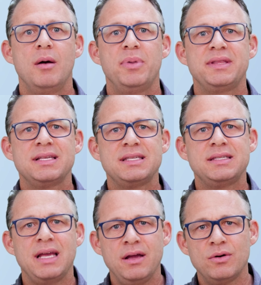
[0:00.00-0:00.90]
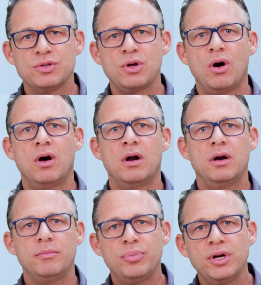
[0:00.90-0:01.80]
but the sales
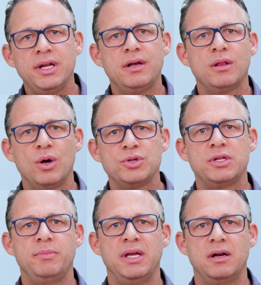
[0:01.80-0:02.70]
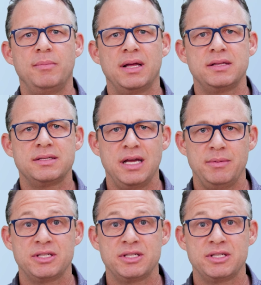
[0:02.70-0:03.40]
are pretty close to being about the same.